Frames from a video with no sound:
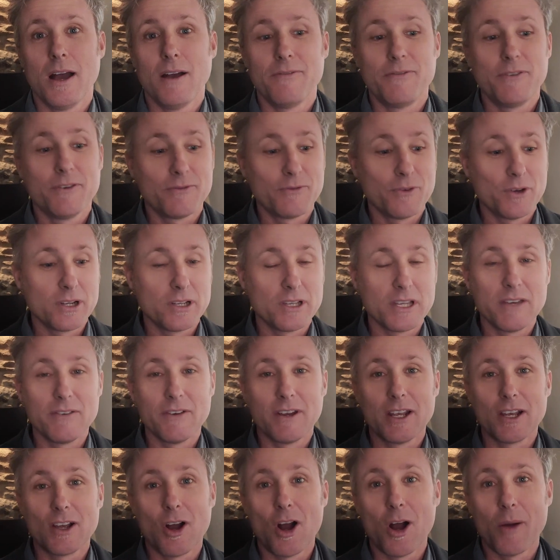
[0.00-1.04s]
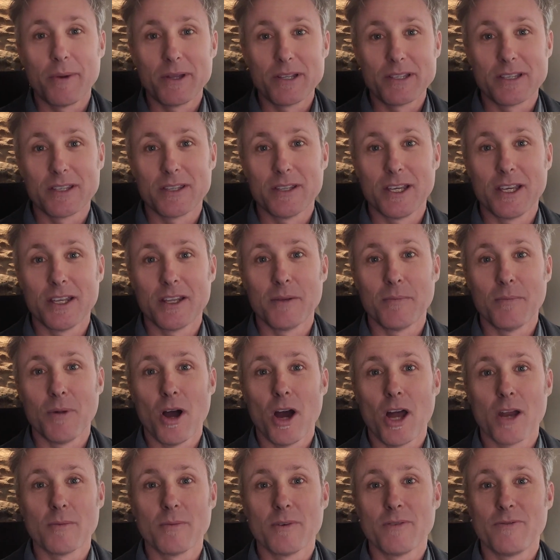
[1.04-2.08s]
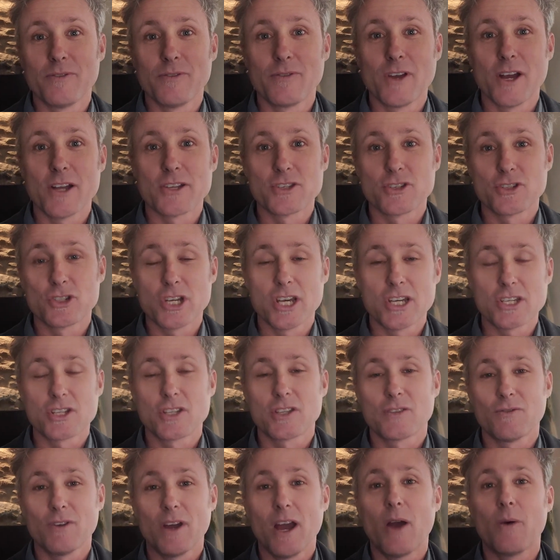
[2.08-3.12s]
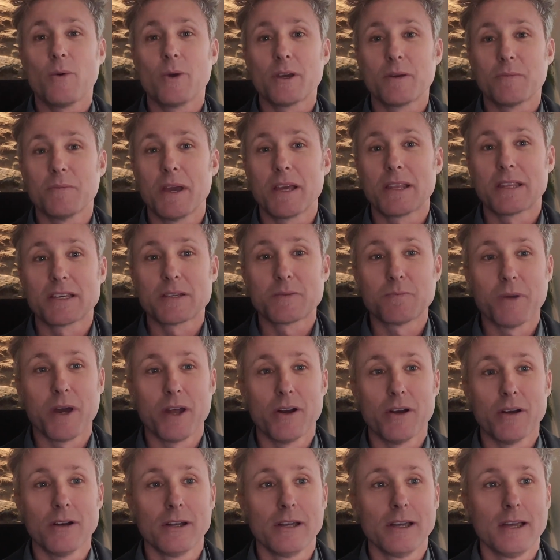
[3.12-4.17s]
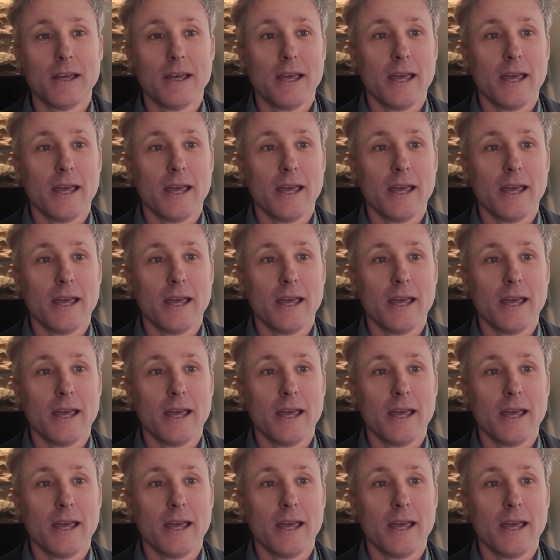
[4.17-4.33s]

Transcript: Feel free to leave any comments in the bottom if you've got suggestions for how we can make this better.